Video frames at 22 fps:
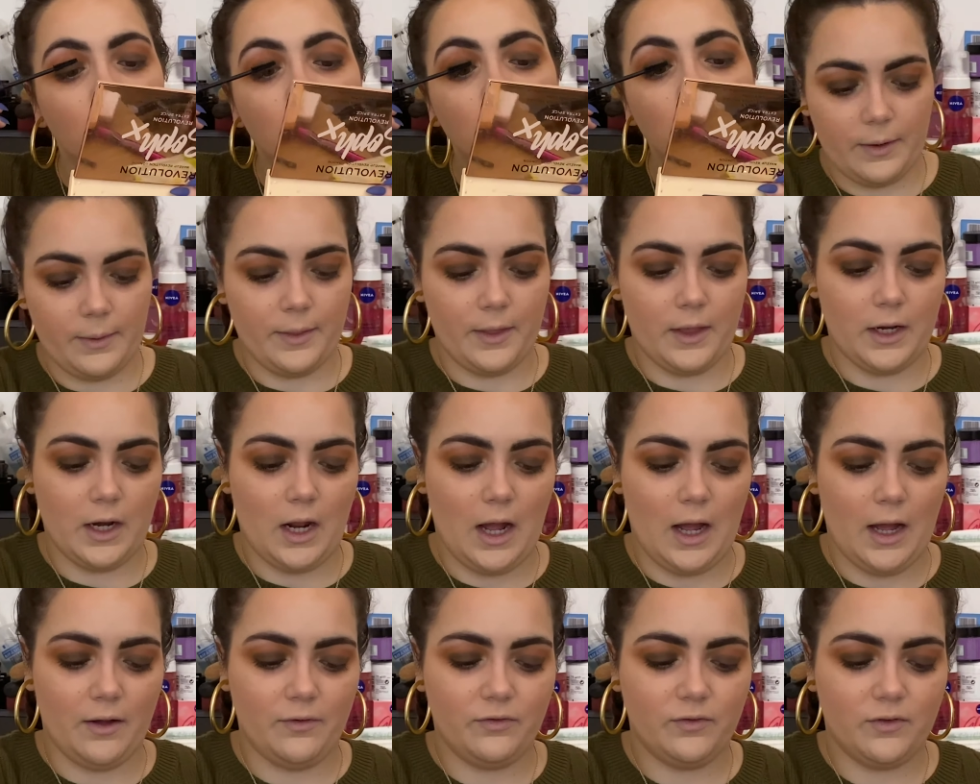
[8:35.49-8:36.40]
And then
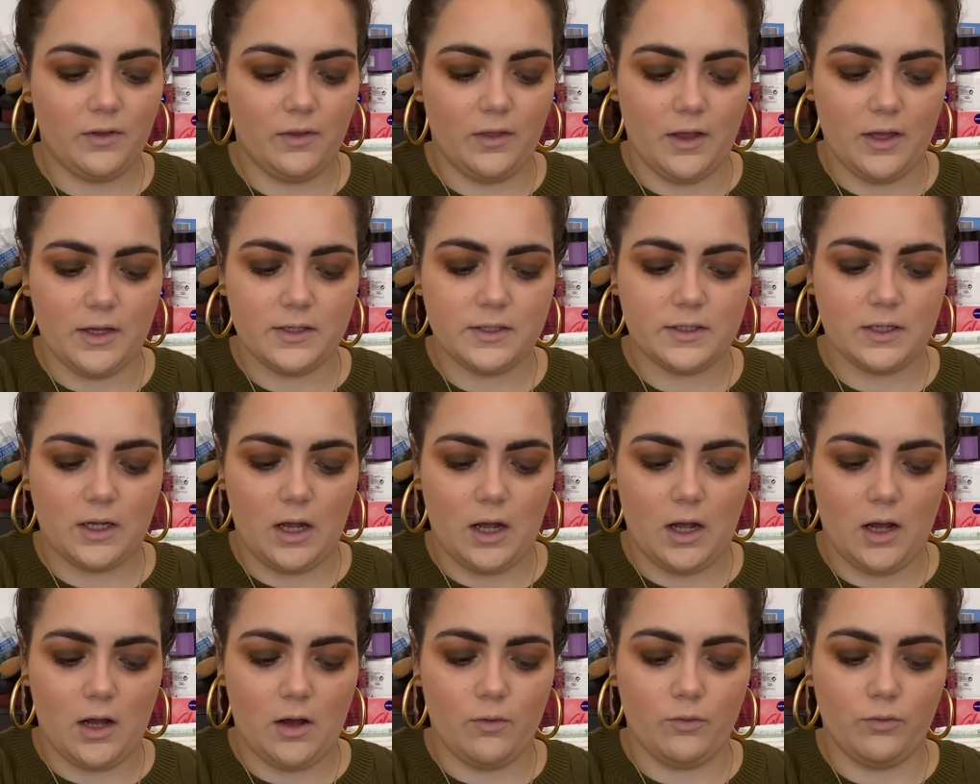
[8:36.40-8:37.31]
after this,
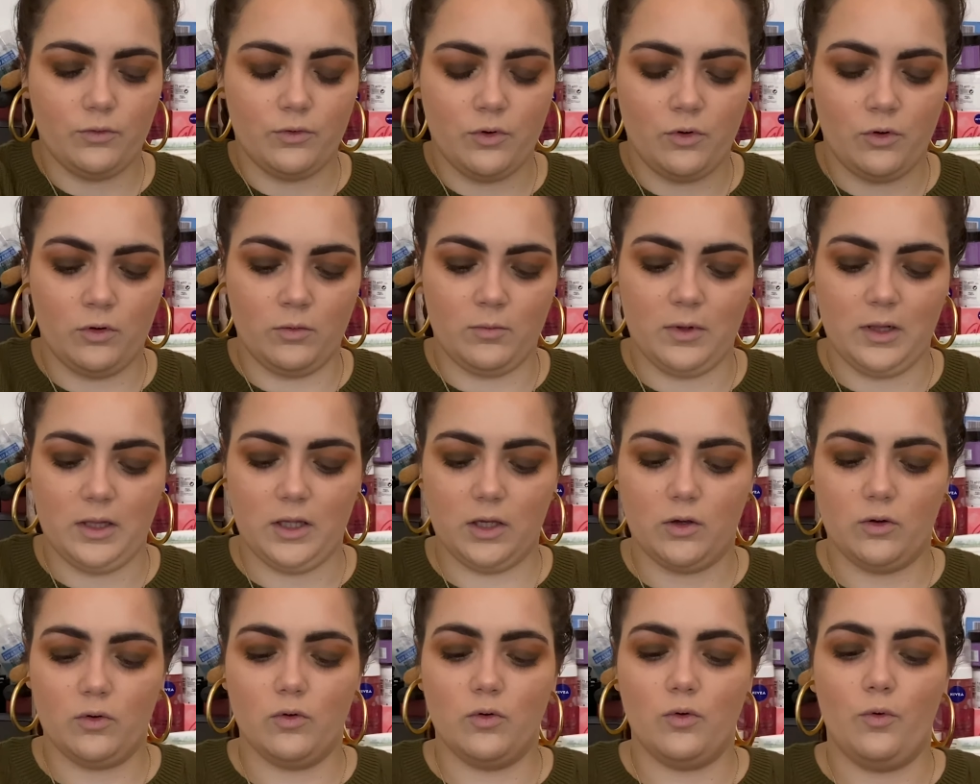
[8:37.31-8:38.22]
I will normally
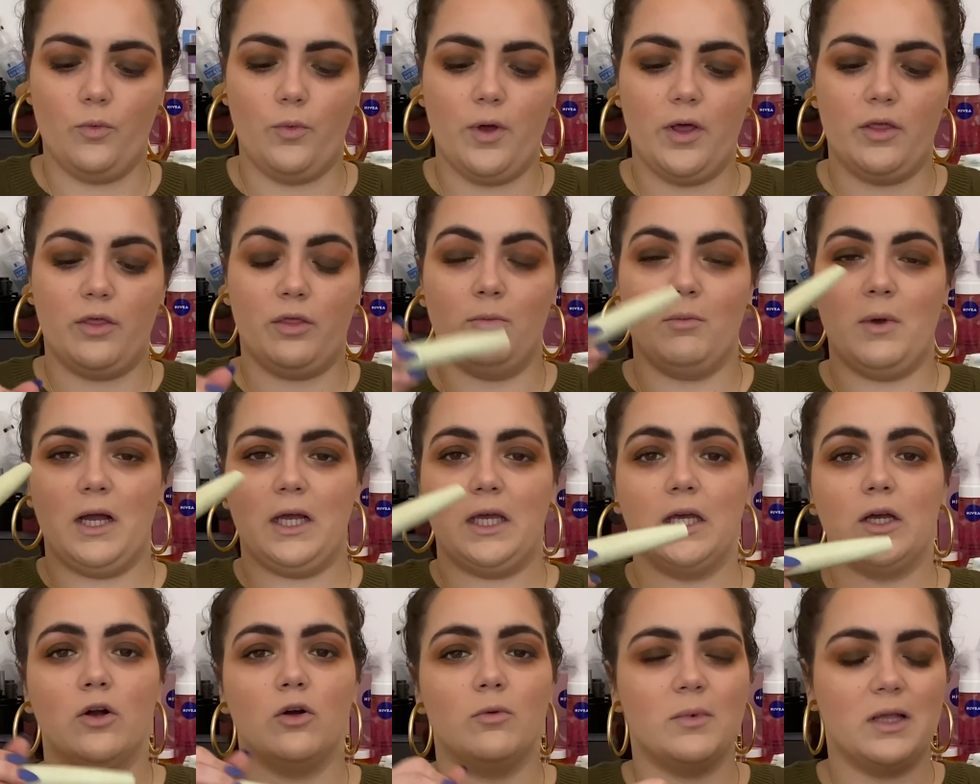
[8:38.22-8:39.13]
go with my
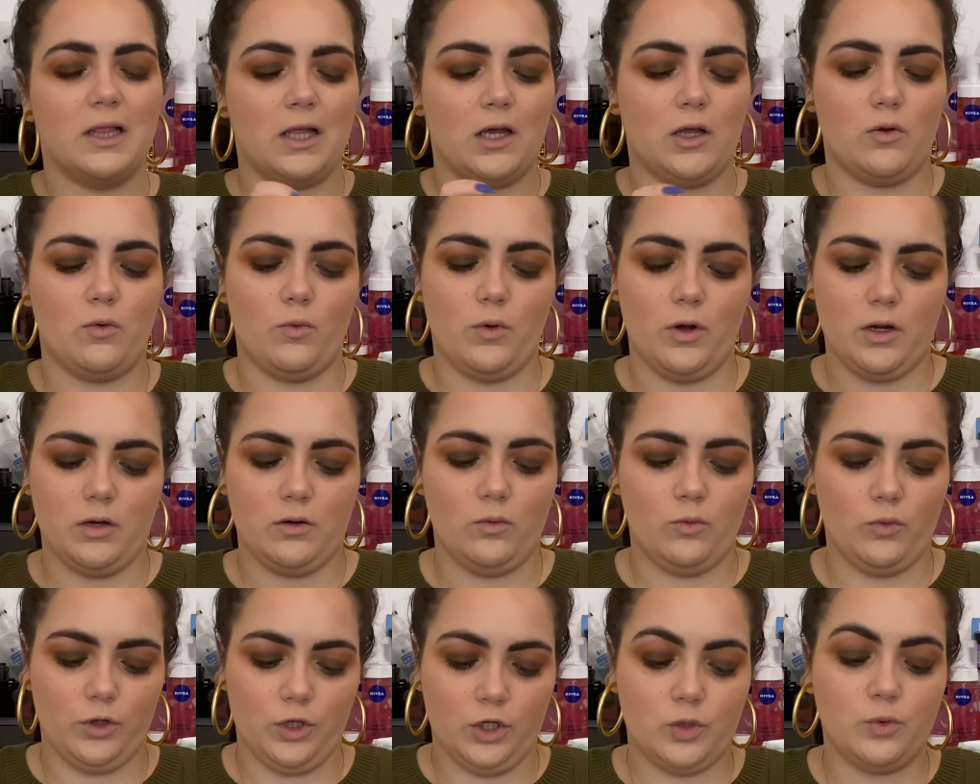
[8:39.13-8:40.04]
Kiko Milano one,
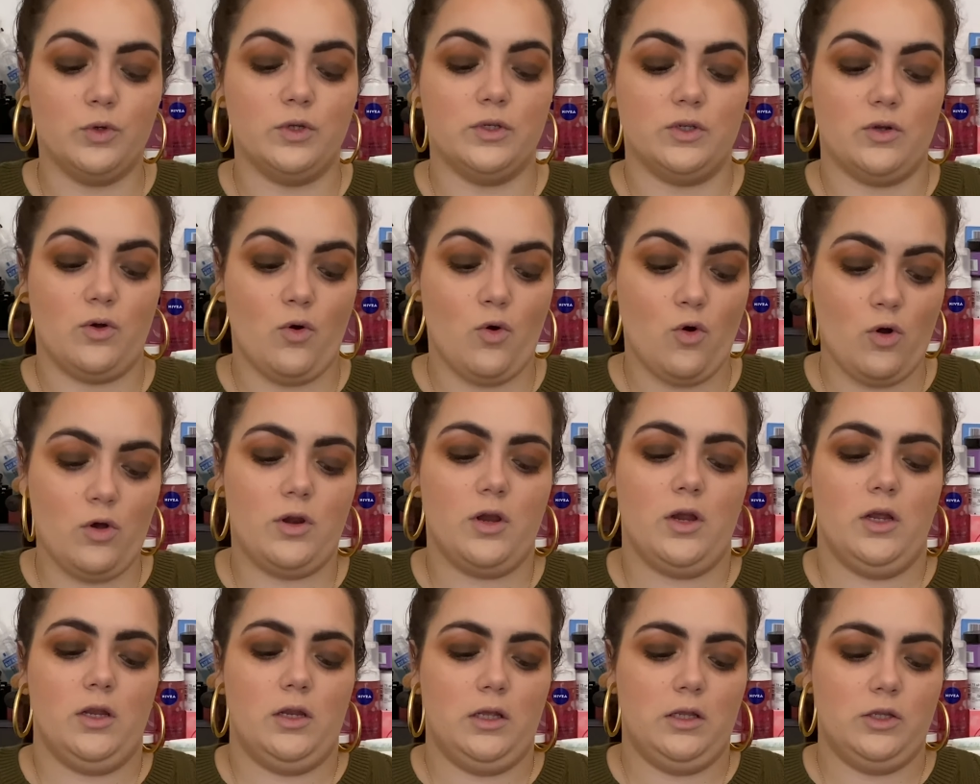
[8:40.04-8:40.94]
which was
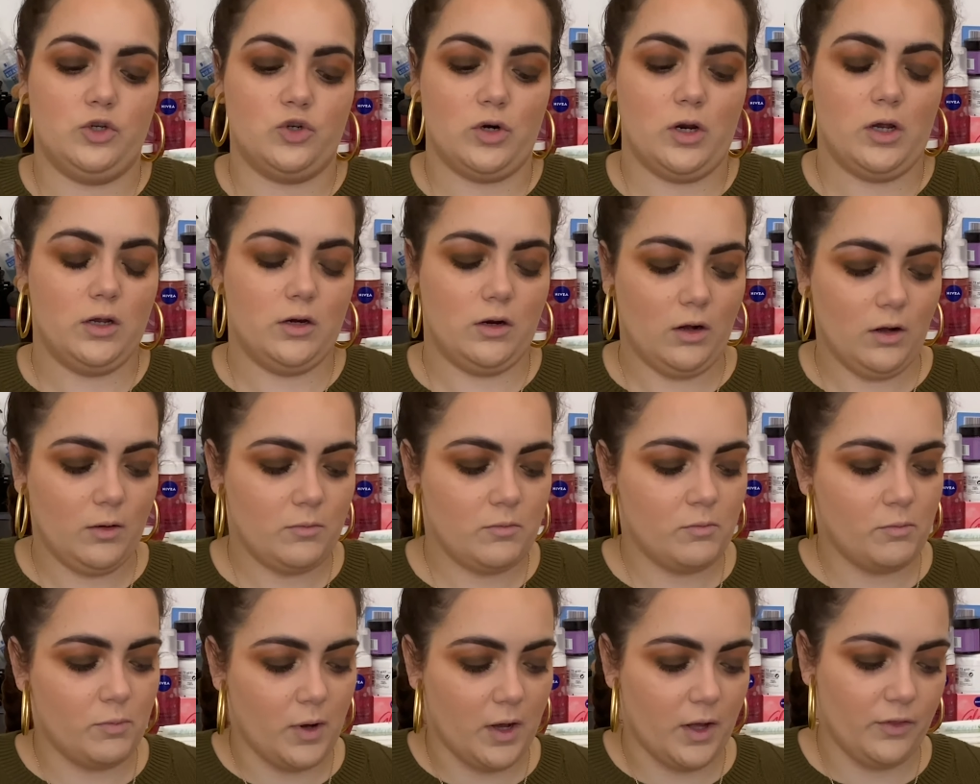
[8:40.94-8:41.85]
already dried
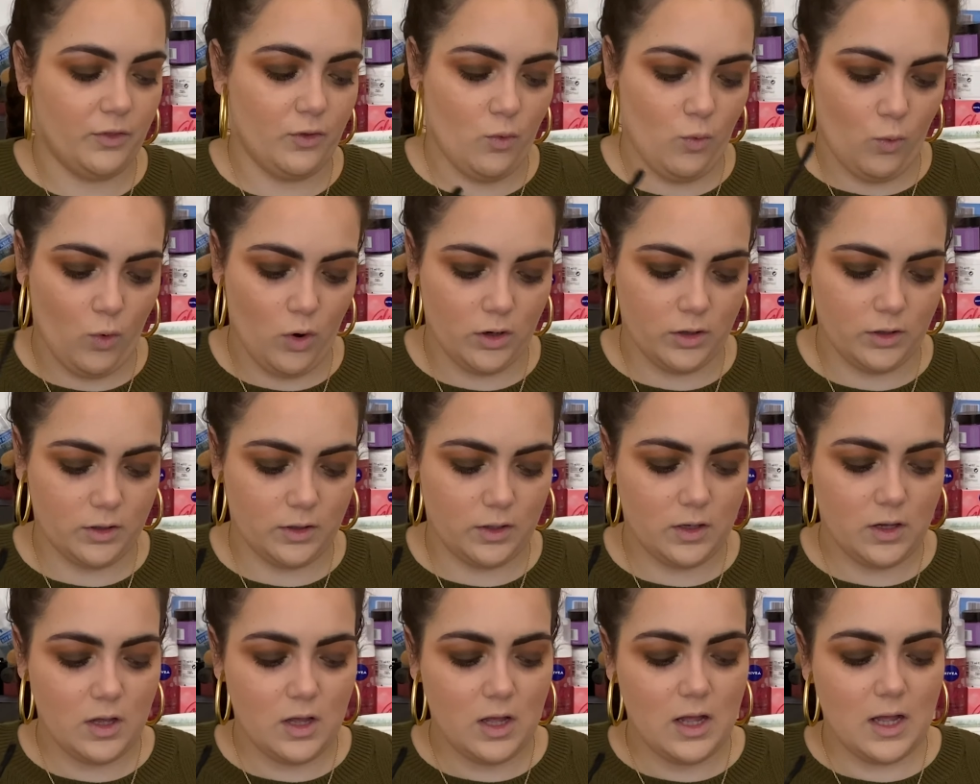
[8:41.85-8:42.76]
up, but the wand
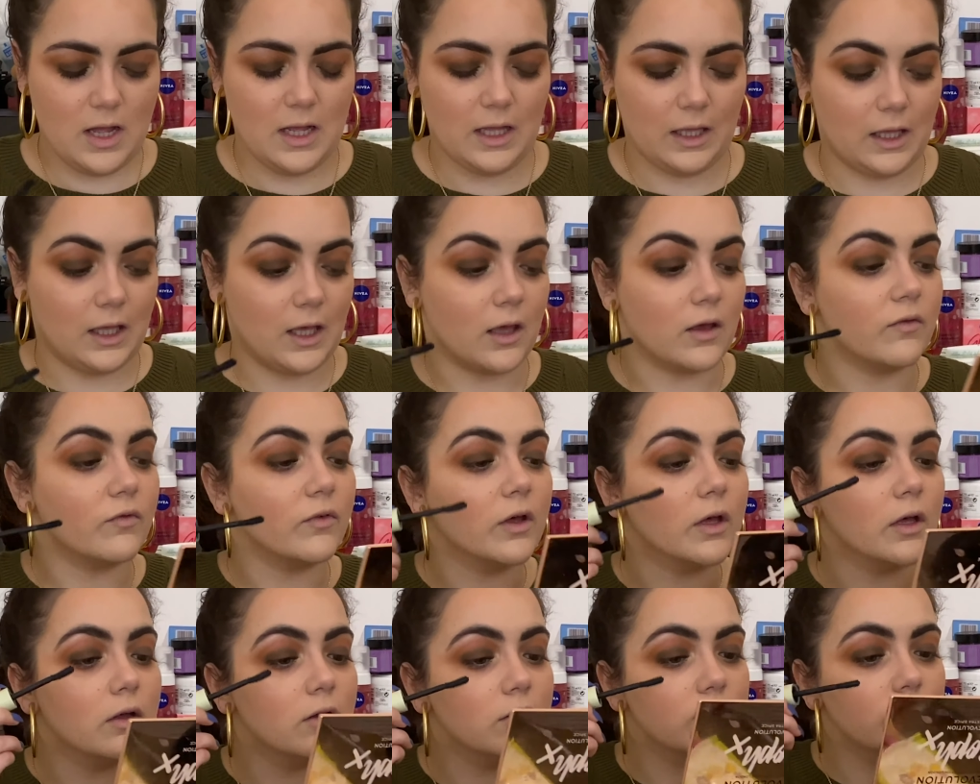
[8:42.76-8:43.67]
gave
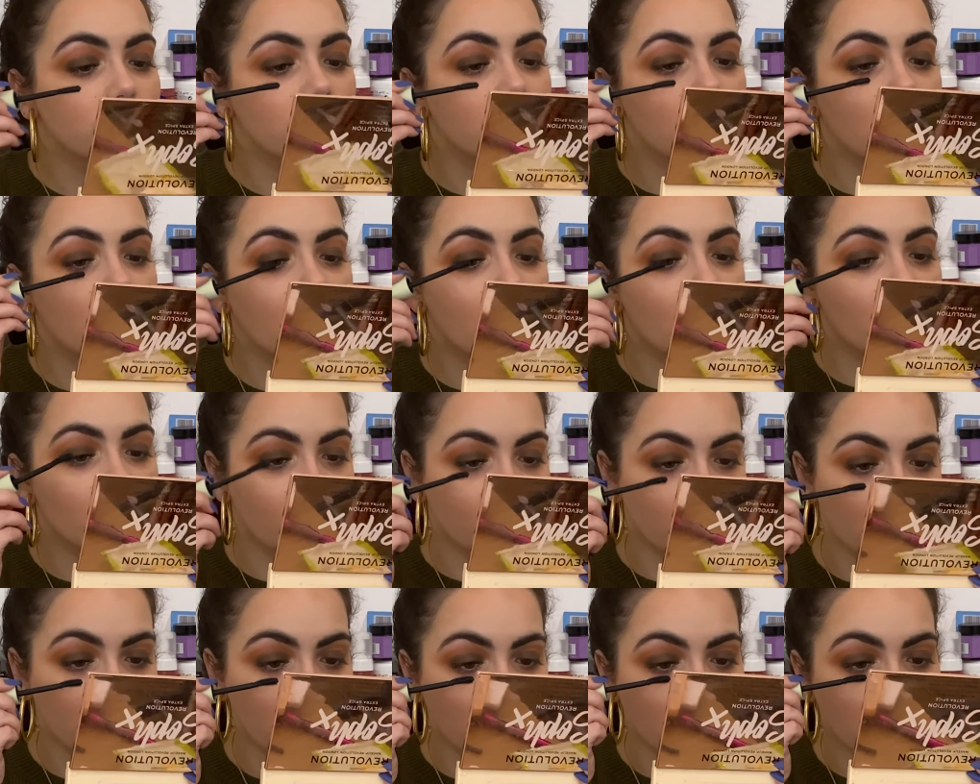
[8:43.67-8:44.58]
it
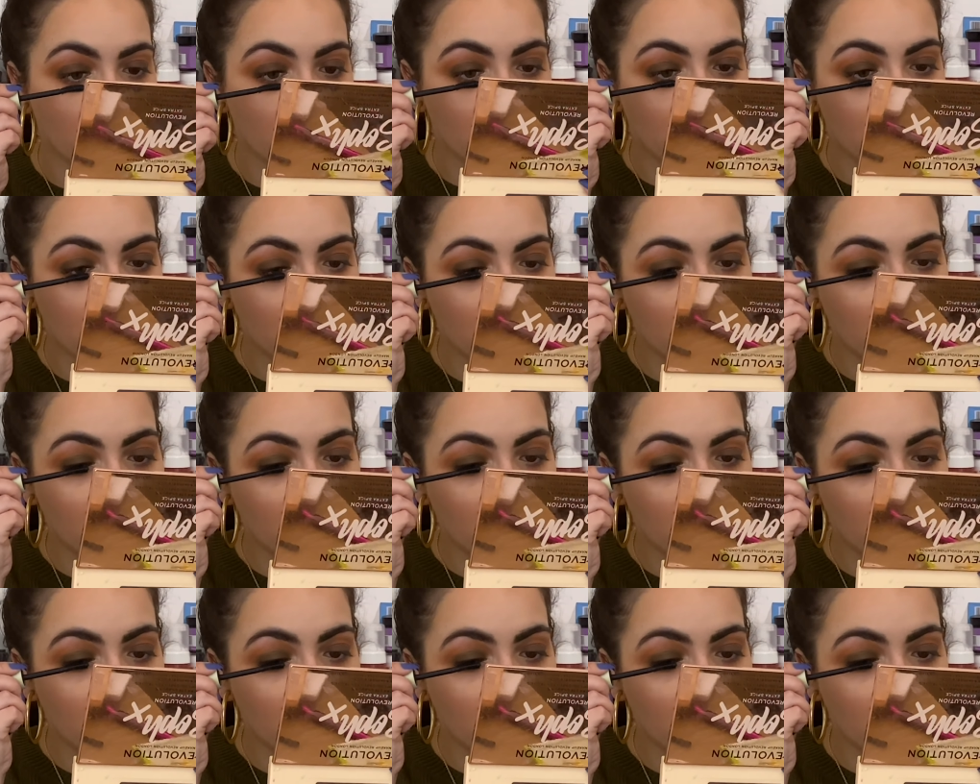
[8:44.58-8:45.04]
really